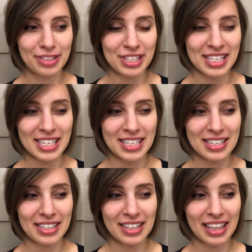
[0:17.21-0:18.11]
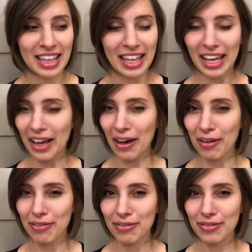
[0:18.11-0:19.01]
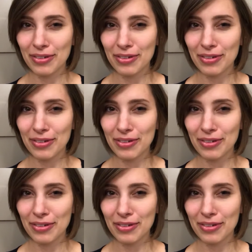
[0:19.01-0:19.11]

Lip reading: just thinking of